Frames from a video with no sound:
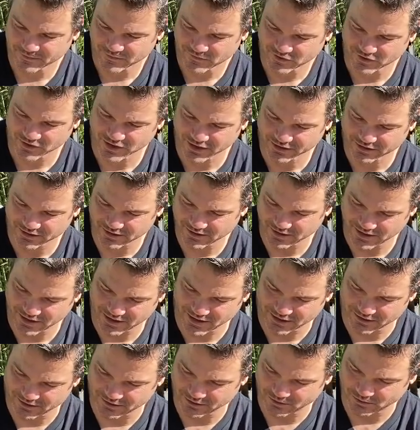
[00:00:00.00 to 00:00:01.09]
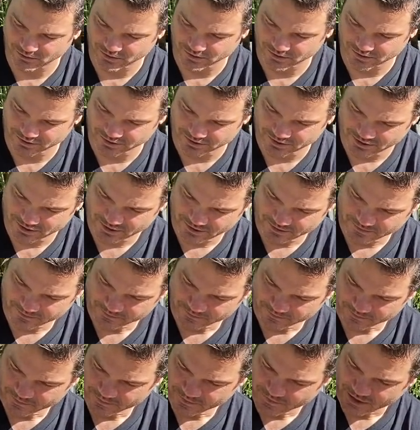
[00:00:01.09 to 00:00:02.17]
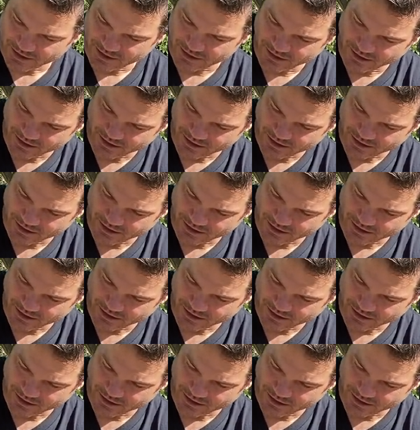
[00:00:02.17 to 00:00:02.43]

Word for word: It's not the end of the world. And